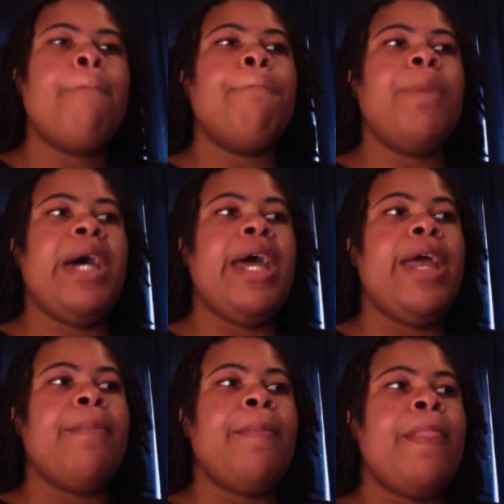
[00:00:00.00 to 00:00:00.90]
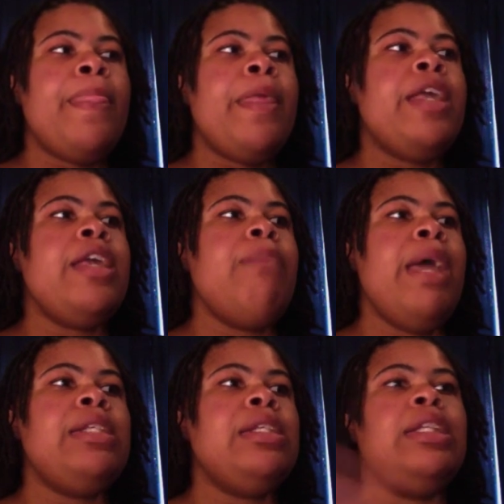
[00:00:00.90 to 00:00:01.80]
But he
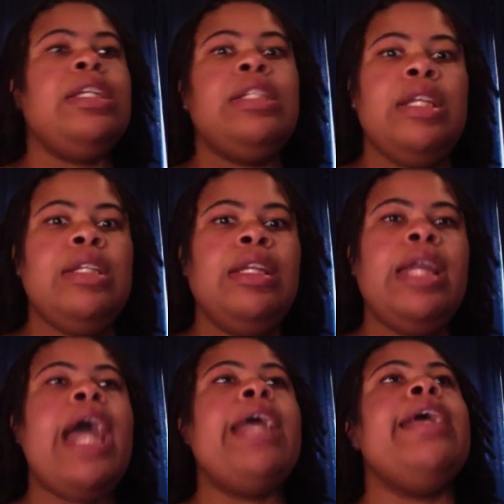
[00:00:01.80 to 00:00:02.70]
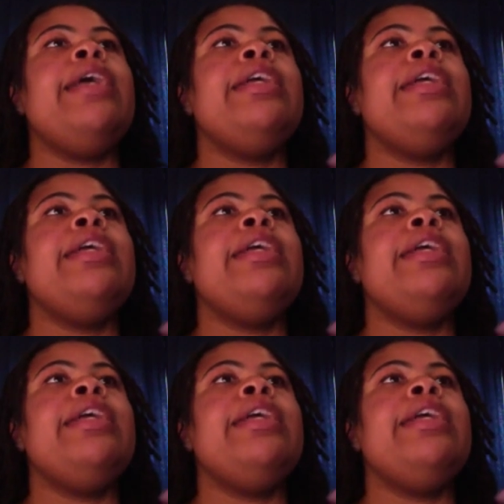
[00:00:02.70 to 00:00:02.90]
basically didn't deny it.